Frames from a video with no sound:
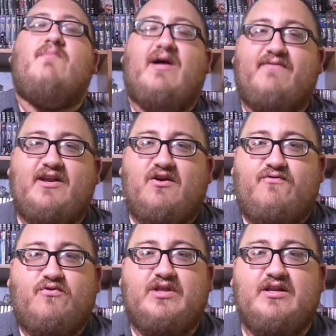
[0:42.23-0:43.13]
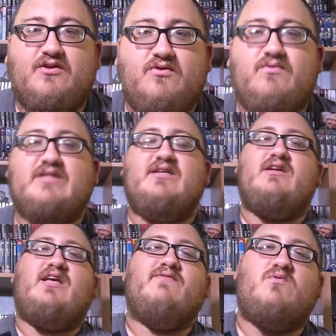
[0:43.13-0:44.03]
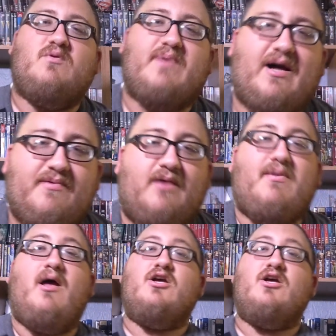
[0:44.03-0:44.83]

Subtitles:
my video for the new Resident Evil will pop up.